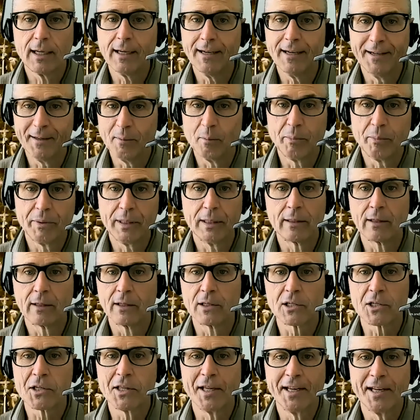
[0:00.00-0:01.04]
and it
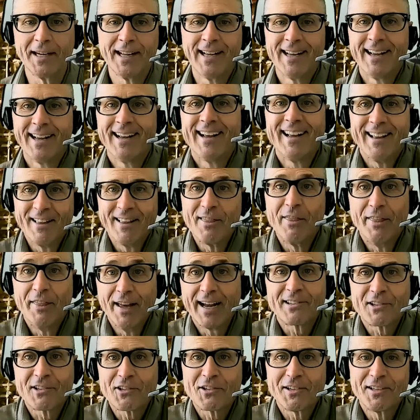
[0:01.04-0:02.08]
appears that
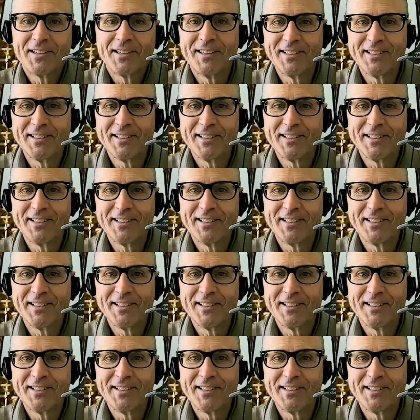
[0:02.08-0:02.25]
that's